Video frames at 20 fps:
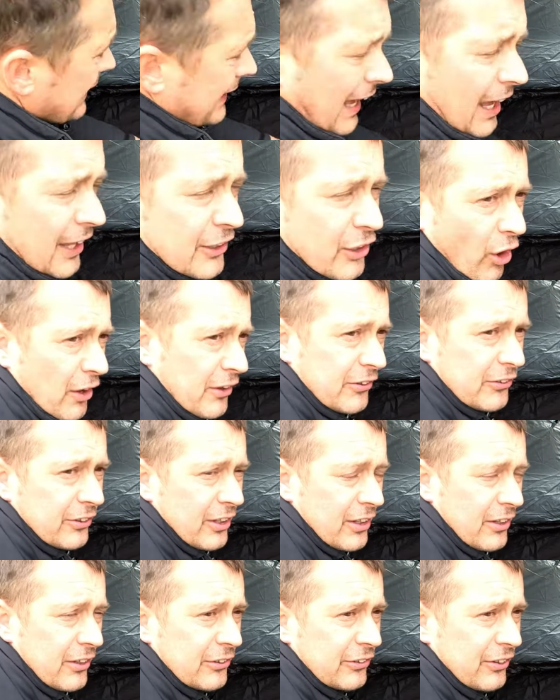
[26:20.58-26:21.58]
Get a
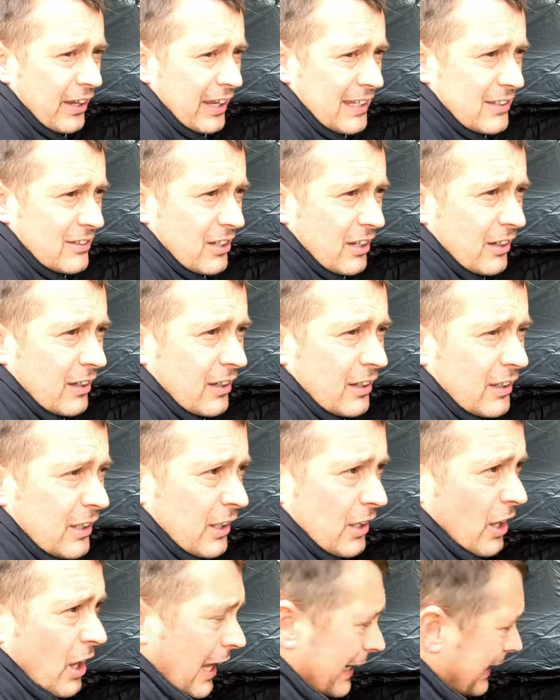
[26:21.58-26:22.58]
nice seat
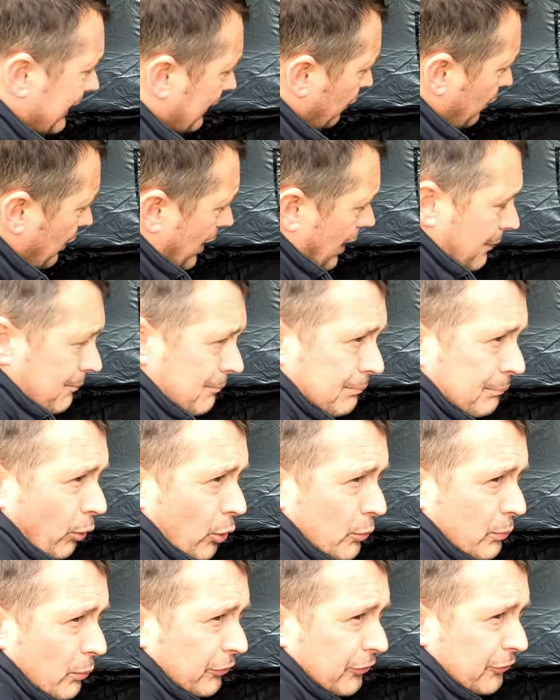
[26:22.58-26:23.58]
a little um,
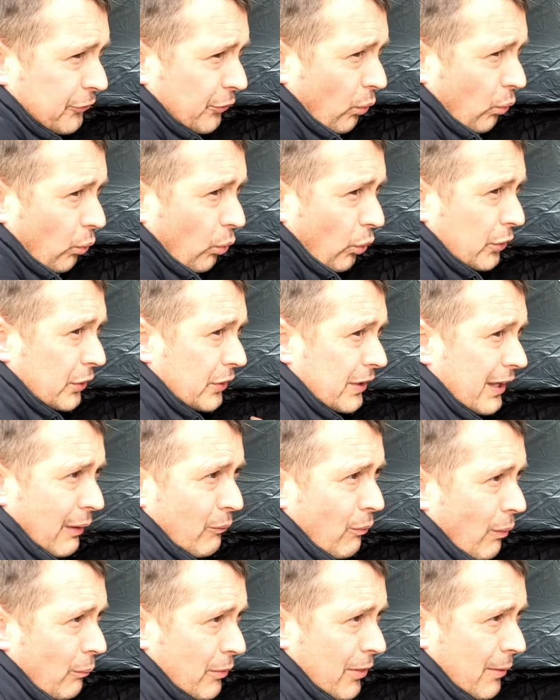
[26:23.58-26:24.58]
portable stool or you can
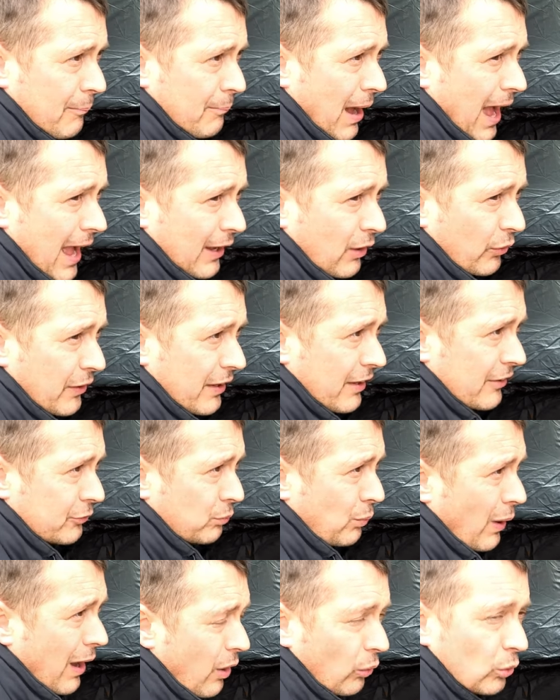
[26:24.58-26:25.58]
get one with a back on it
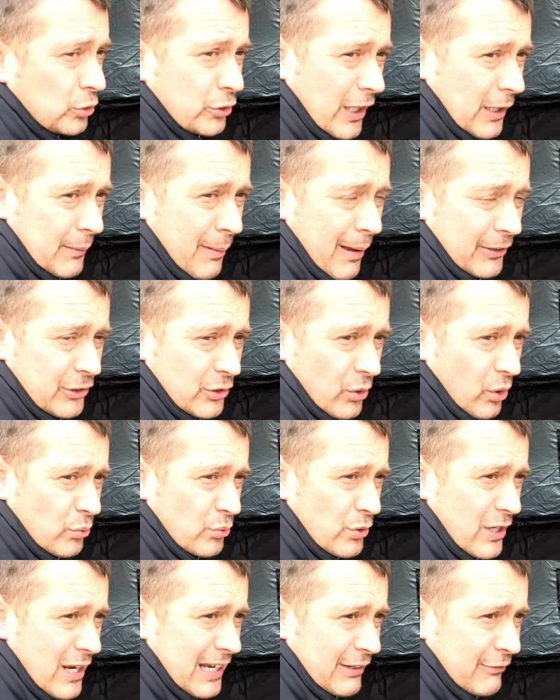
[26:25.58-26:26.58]
as well. Tragopan do
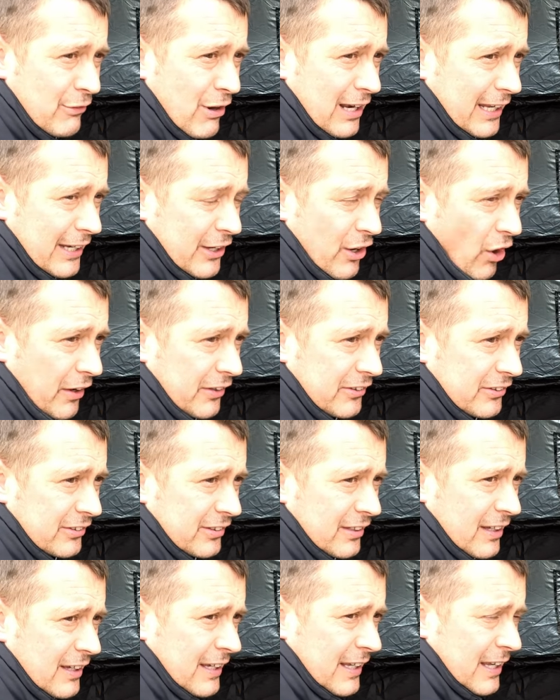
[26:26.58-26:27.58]
a really, really
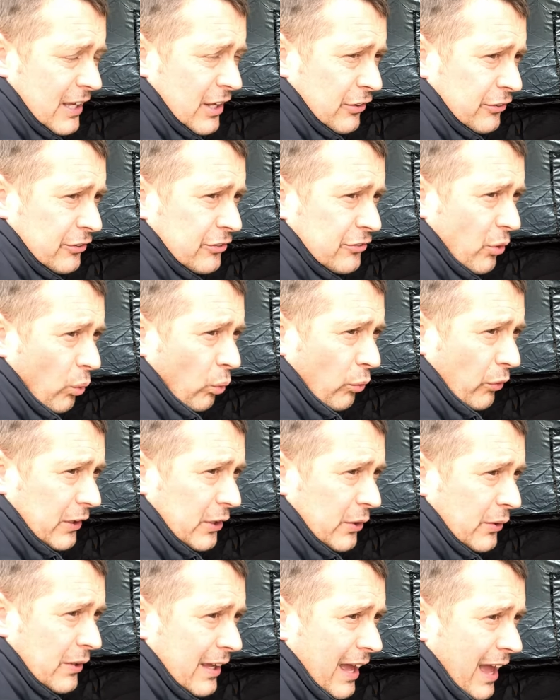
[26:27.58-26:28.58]
nice stool
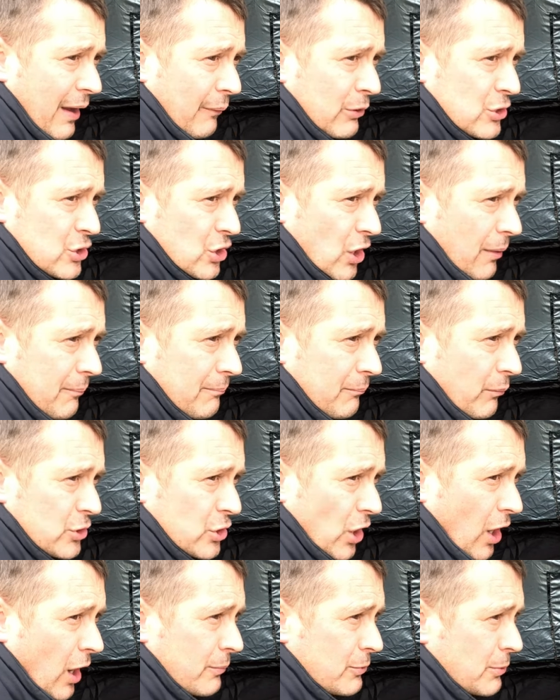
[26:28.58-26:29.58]
that you can get, which, I'm, um,
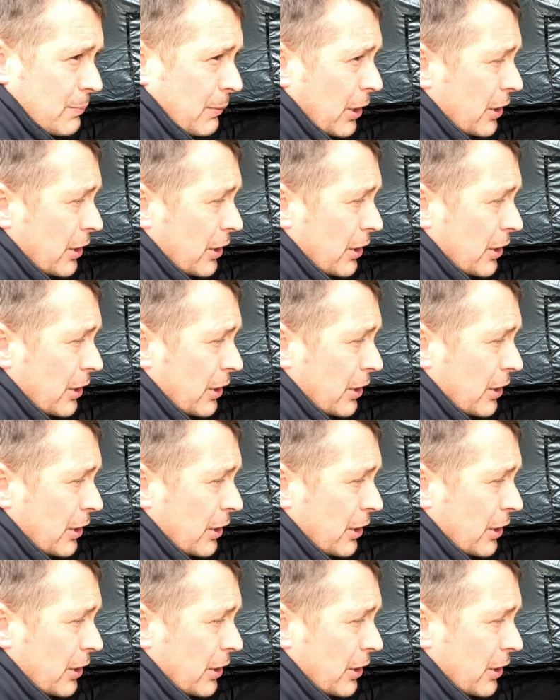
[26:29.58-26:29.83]
which I hope to